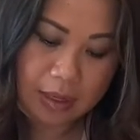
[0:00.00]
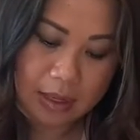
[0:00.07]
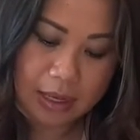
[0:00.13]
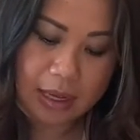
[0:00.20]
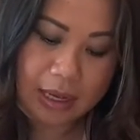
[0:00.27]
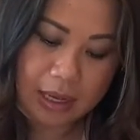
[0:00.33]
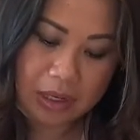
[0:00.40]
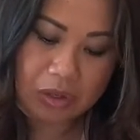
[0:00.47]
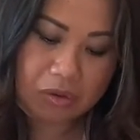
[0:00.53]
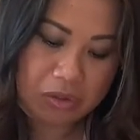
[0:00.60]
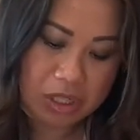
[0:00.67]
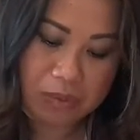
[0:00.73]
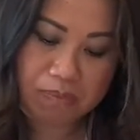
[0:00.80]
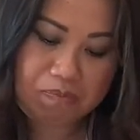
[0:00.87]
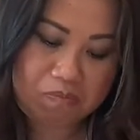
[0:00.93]
And you
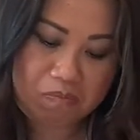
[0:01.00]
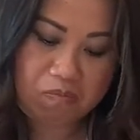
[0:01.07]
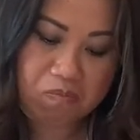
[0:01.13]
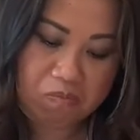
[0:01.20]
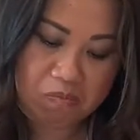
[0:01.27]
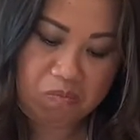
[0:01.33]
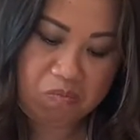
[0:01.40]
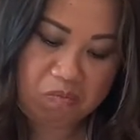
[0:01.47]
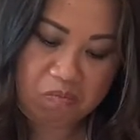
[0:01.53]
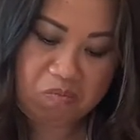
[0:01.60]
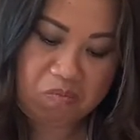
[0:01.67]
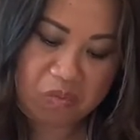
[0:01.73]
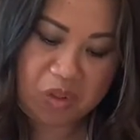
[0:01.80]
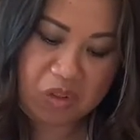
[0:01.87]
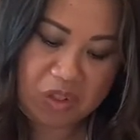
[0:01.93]

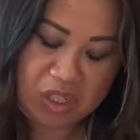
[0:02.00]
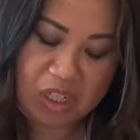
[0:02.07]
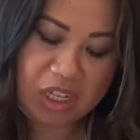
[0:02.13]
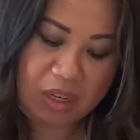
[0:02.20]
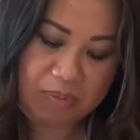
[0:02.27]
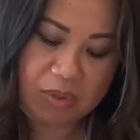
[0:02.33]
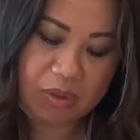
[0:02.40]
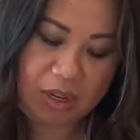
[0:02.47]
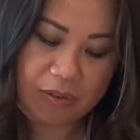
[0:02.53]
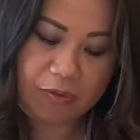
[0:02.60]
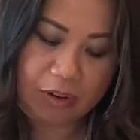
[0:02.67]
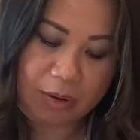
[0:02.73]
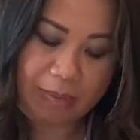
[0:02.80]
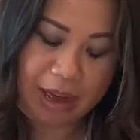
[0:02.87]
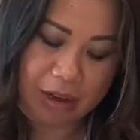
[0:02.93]
just keep doing it for
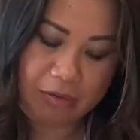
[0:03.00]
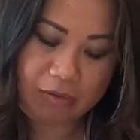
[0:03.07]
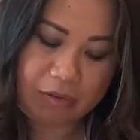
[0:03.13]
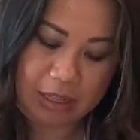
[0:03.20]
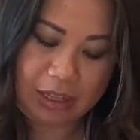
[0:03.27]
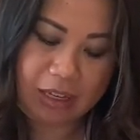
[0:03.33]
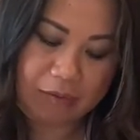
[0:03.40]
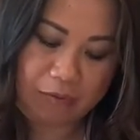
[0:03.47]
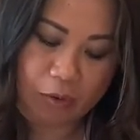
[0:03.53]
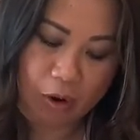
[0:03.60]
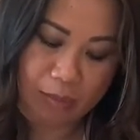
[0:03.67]
about, I think, 4